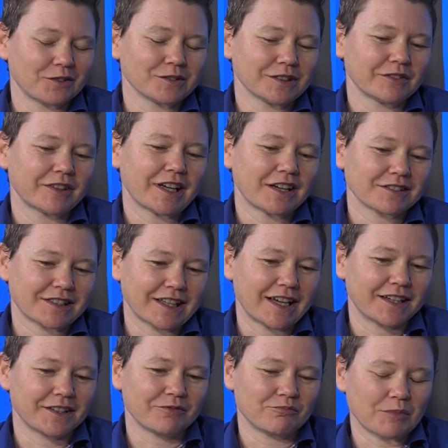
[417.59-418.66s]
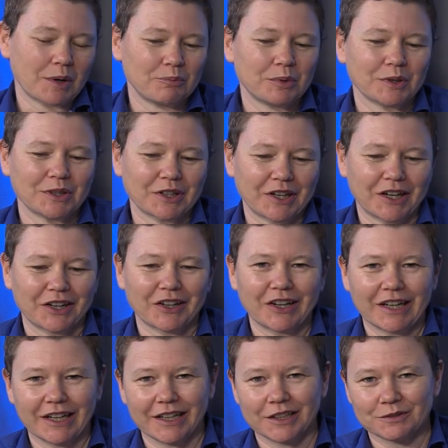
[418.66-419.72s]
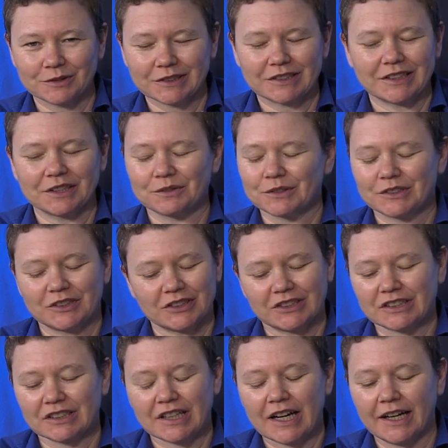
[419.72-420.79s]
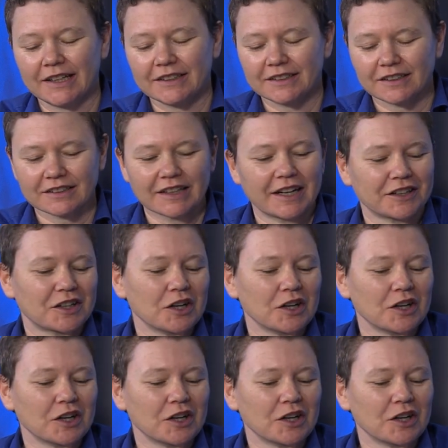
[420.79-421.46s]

living outside of Montpelier area, it was just a lot